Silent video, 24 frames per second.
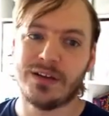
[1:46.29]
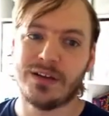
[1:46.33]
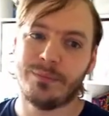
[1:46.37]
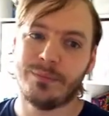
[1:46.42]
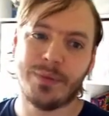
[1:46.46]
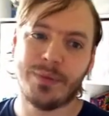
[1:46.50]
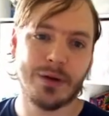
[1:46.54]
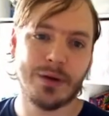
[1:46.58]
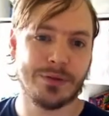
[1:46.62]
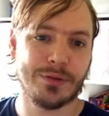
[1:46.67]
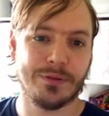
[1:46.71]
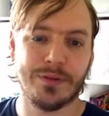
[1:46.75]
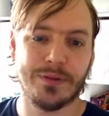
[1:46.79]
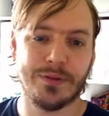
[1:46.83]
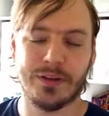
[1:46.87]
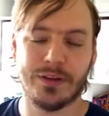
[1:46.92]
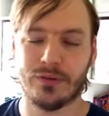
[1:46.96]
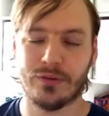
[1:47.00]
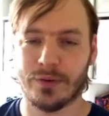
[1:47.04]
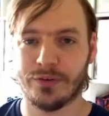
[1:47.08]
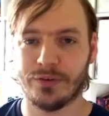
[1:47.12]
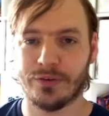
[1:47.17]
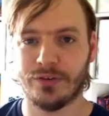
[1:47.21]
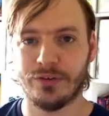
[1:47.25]
Both of these
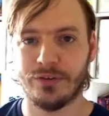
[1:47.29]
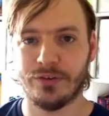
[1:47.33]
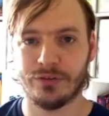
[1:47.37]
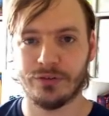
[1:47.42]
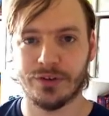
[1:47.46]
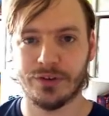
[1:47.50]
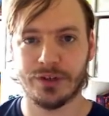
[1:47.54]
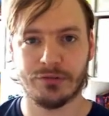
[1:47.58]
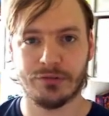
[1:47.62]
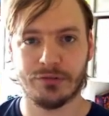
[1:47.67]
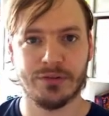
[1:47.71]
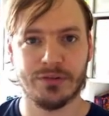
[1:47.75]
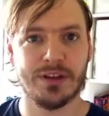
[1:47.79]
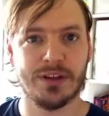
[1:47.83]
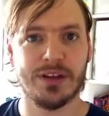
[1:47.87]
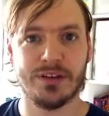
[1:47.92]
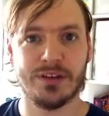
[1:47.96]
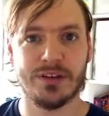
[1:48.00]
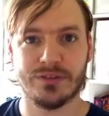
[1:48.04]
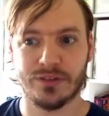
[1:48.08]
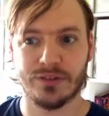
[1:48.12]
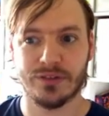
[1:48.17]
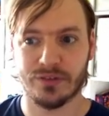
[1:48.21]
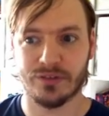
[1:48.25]
questions are in
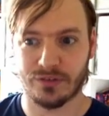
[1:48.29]
degrees,